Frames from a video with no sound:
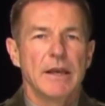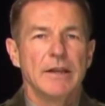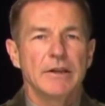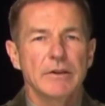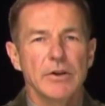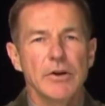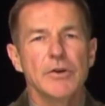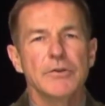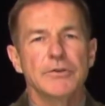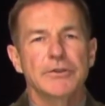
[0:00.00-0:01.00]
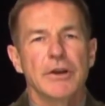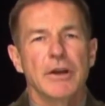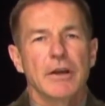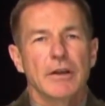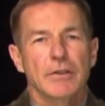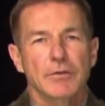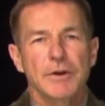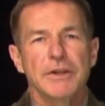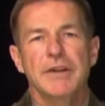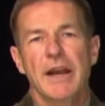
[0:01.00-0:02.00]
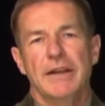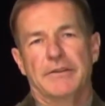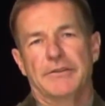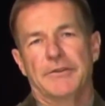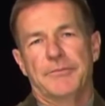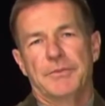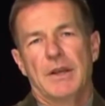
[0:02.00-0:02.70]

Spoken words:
It includes 3 tenets: